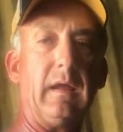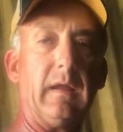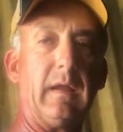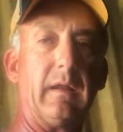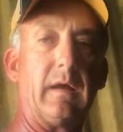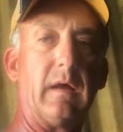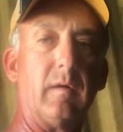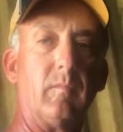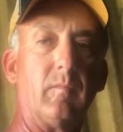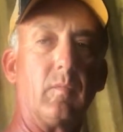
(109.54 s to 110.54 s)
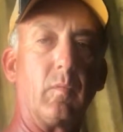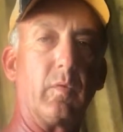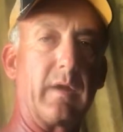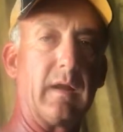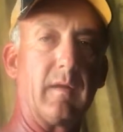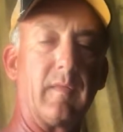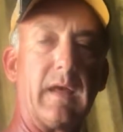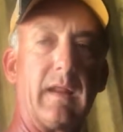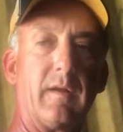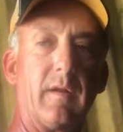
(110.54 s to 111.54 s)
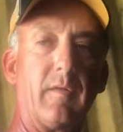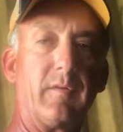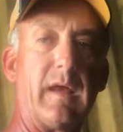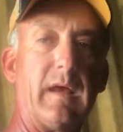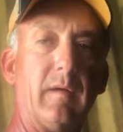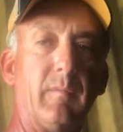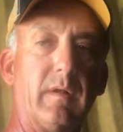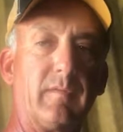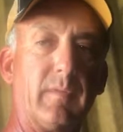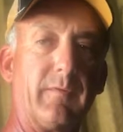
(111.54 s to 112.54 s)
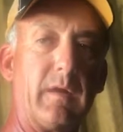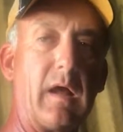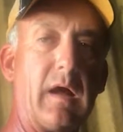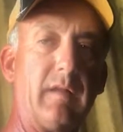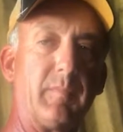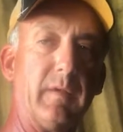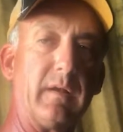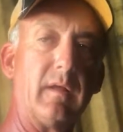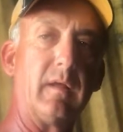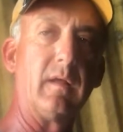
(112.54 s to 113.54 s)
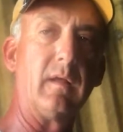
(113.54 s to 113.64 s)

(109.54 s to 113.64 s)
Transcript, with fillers: And um, we'll get into that at another time at some different knots, but